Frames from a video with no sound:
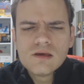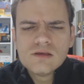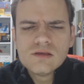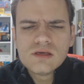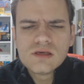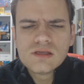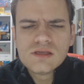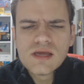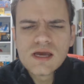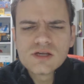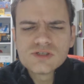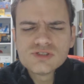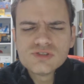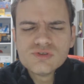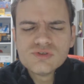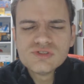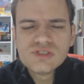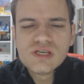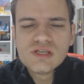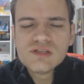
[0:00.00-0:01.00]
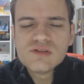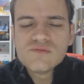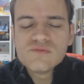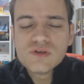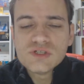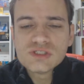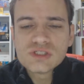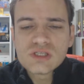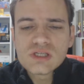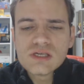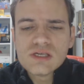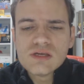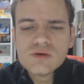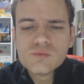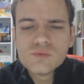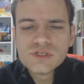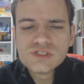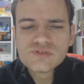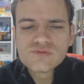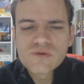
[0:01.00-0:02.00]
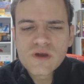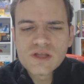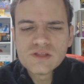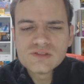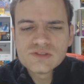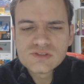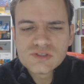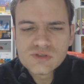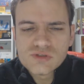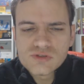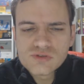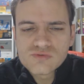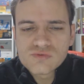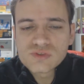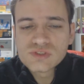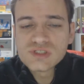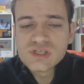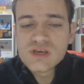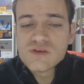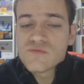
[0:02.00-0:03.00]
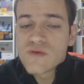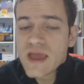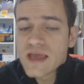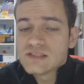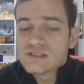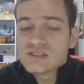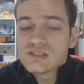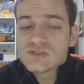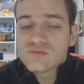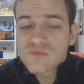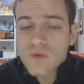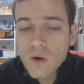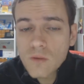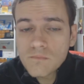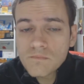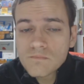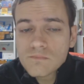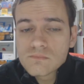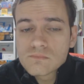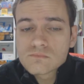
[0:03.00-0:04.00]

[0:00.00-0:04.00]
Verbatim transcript: You can now choose individually which friends you receive answers from.